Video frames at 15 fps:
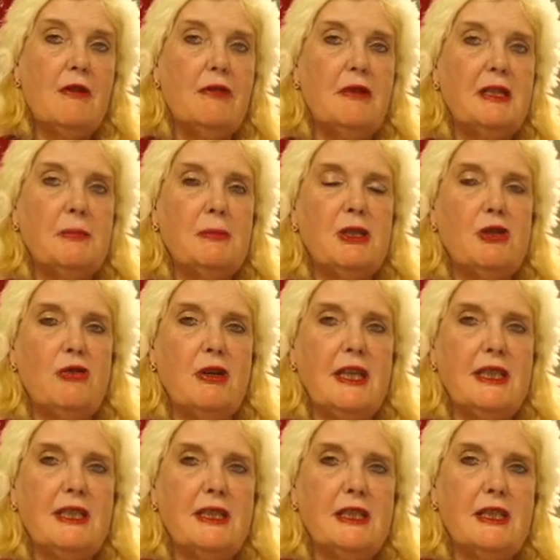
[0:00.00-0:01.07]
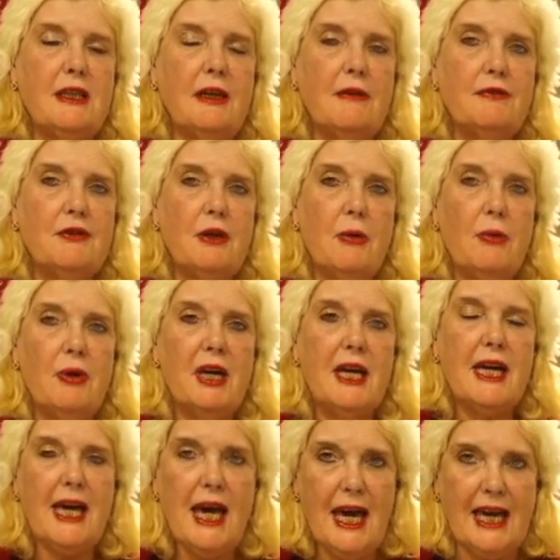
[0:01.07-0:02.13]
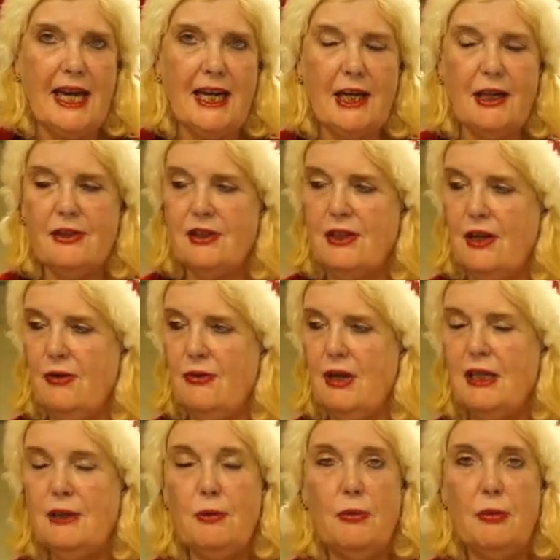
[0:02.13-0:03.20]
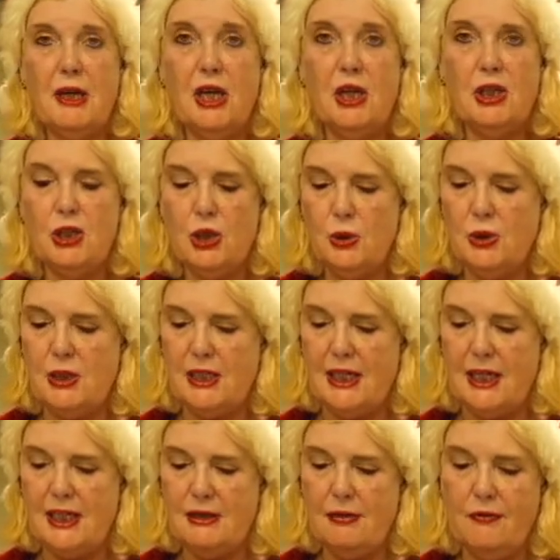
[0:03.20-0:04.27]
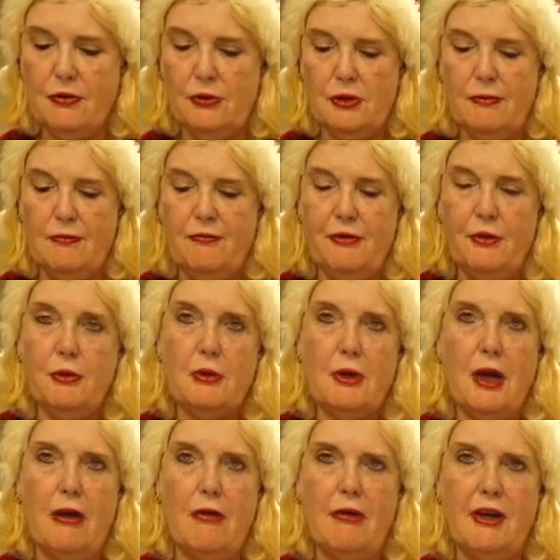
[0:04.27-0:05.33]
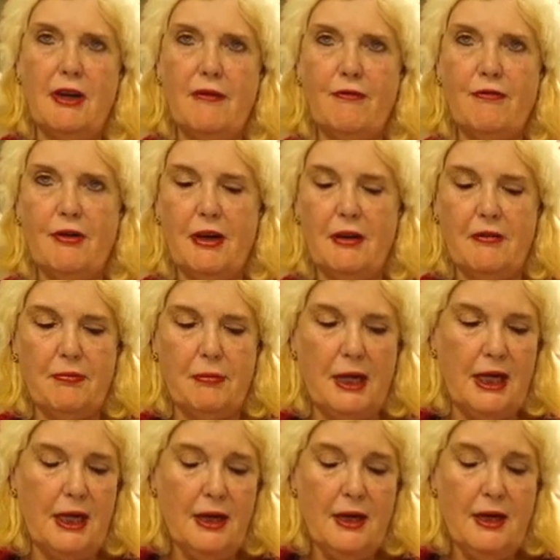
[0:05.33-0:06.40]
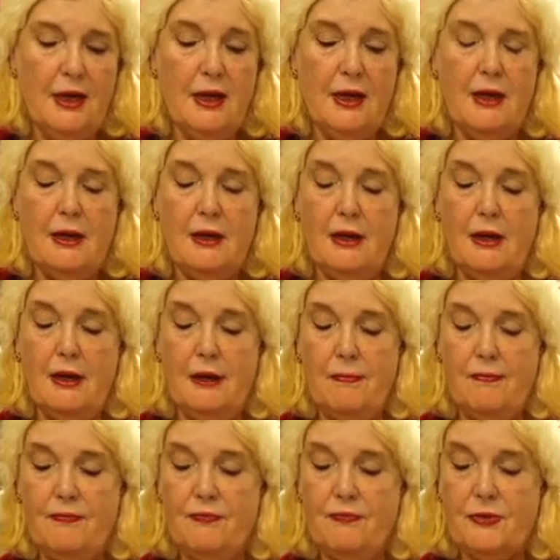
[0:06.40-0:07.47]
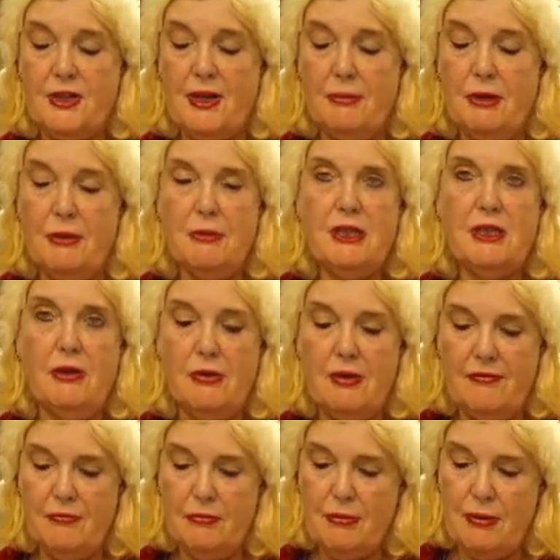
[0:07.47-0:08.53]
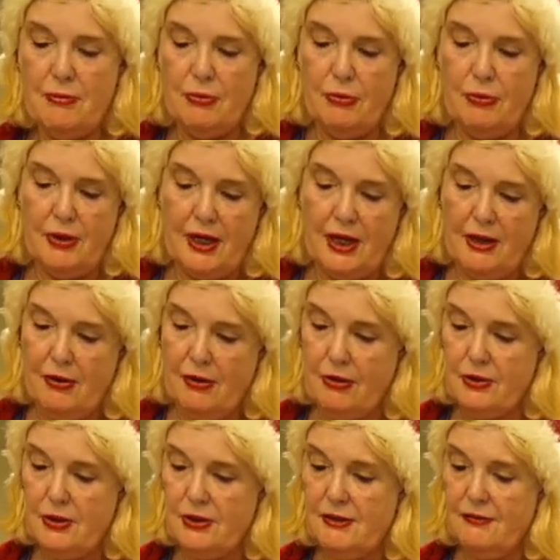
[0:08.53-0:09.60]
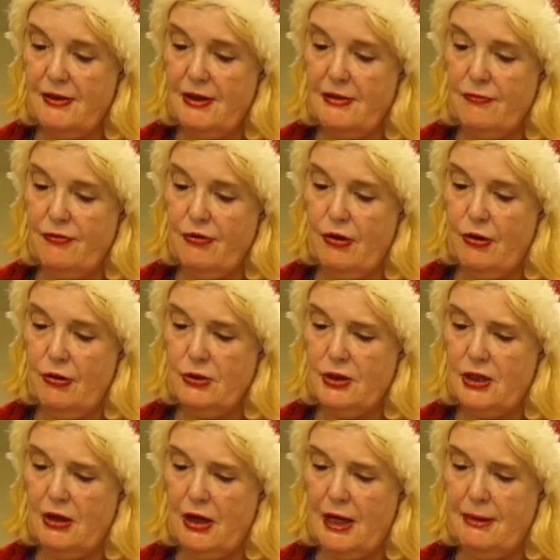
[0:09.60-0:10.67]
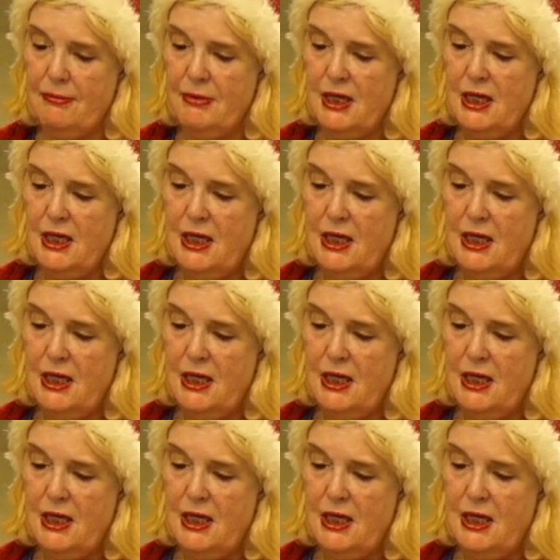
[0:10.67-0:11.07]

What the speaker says: Christmas trees and stuff to go on our cake. So that's what we're going to do today. So I've got some food colouring in front of me. Some of them I don't even remember what they are because I've had them for a long time.